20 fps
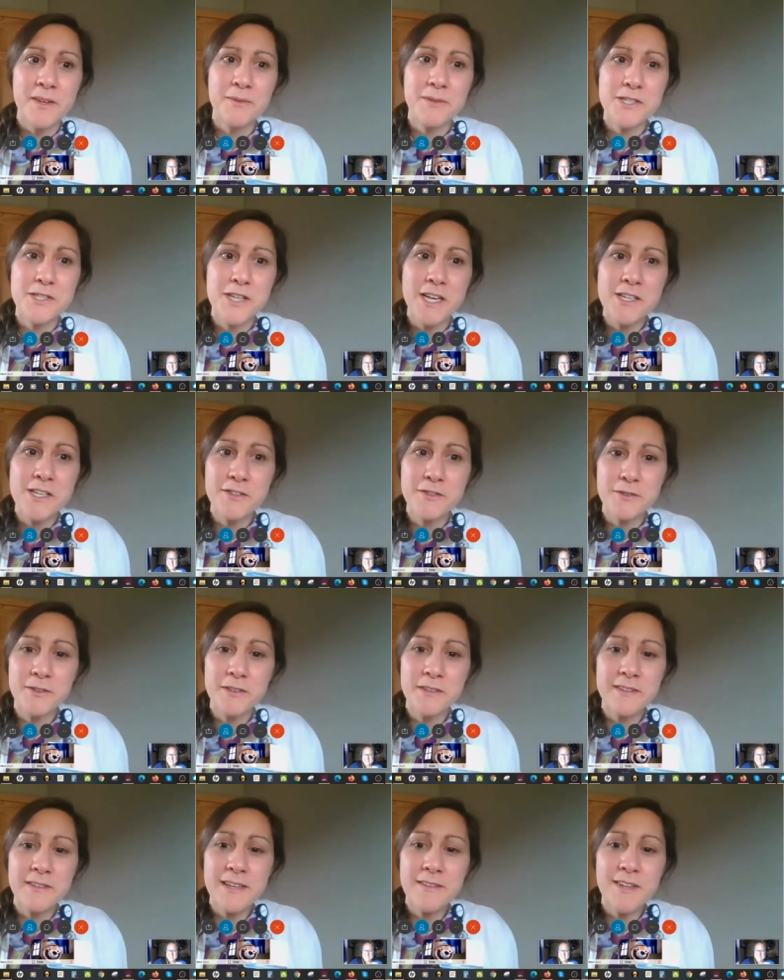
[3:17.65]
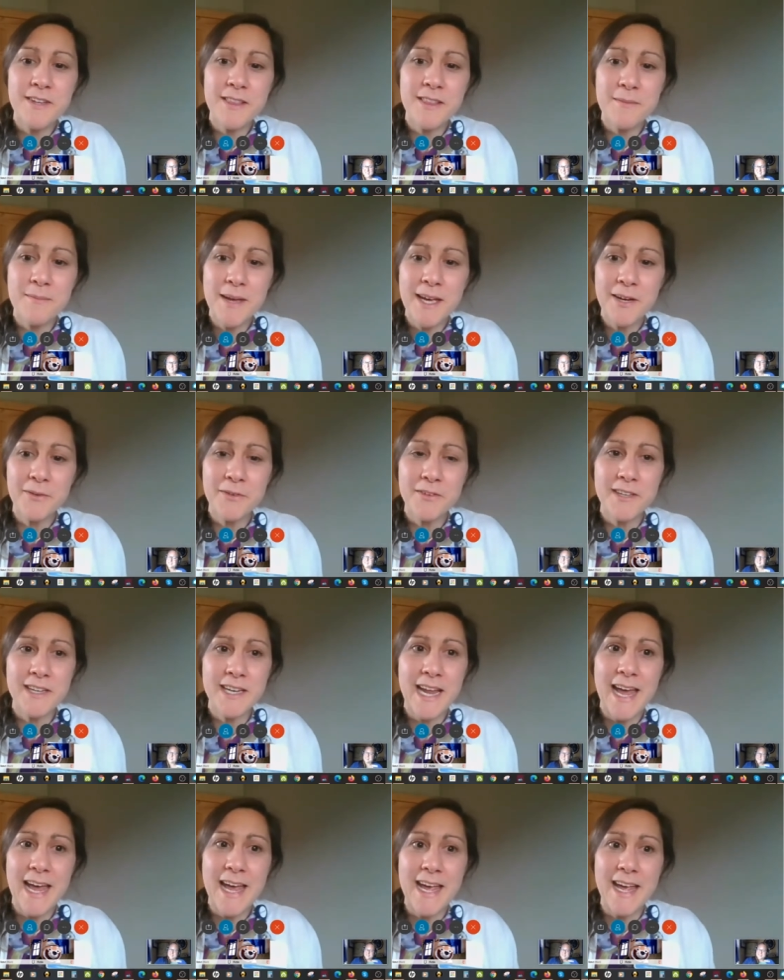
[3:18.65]
which I just received in the mail
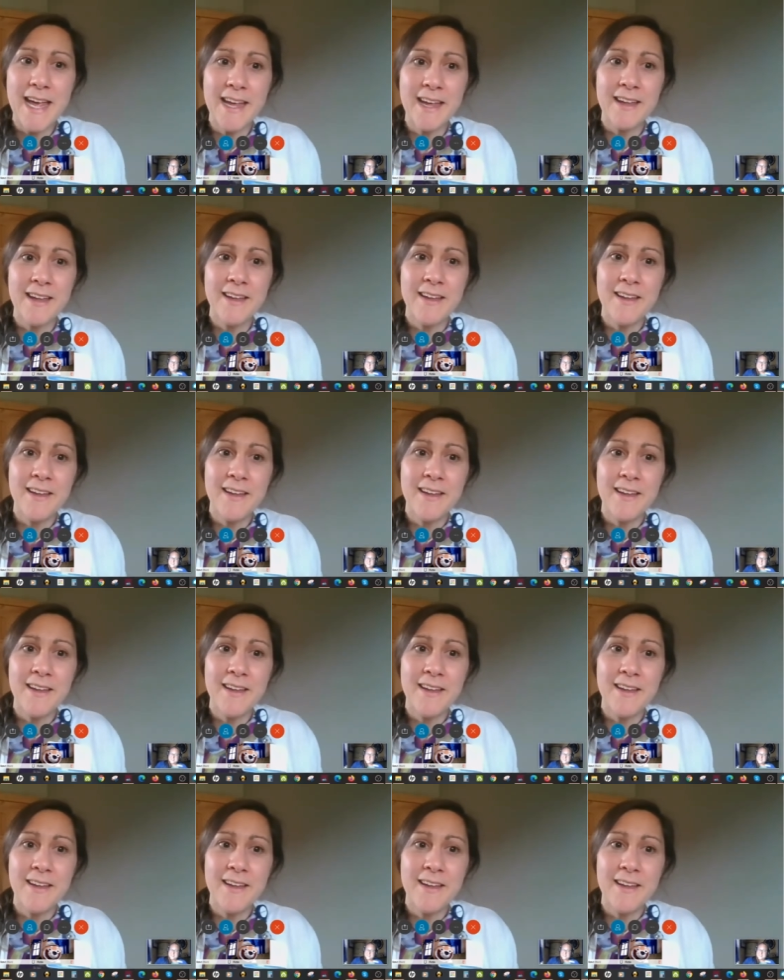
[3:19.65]
today.